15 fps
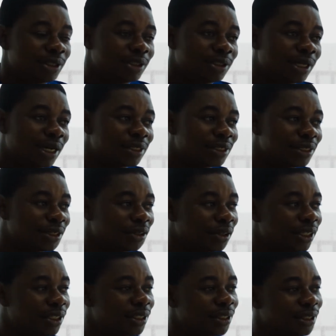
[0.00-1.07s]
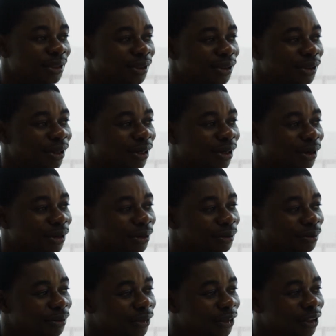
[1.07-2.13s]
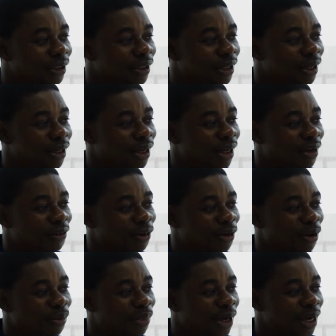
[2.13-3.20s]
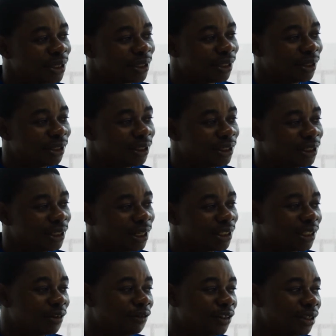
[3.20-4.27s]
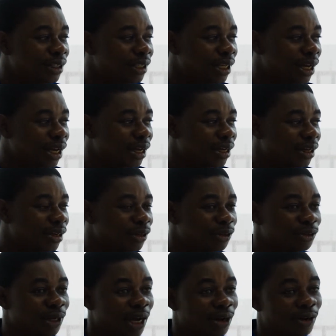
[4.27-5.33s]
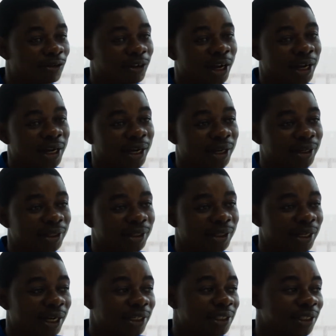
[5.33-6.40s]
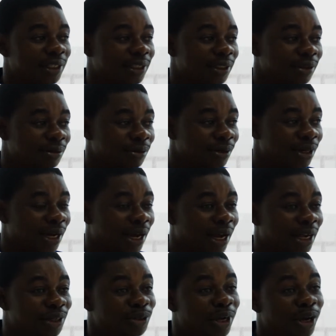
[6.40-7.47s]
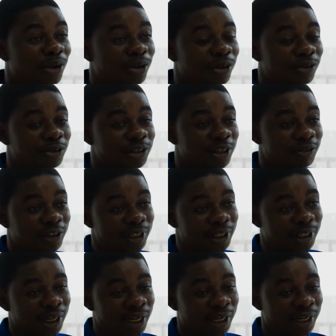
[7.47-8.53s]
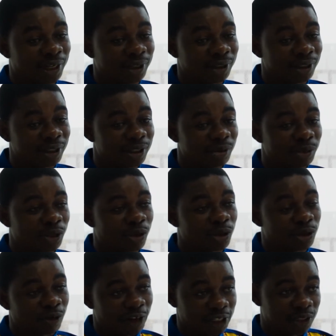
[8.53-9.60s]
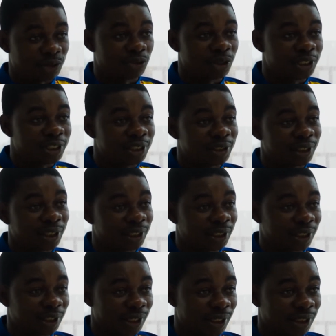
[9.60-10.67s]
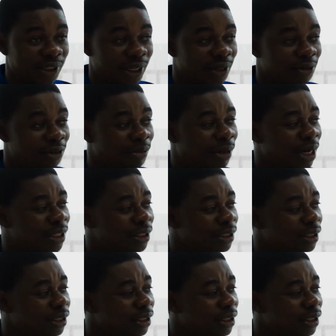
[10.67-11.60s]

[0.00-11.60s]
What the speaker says: Yeah, security, if you compare security, the safety here to that of Ghana, I think I enjoy a lot of safety in Ghana because of the situation in country, but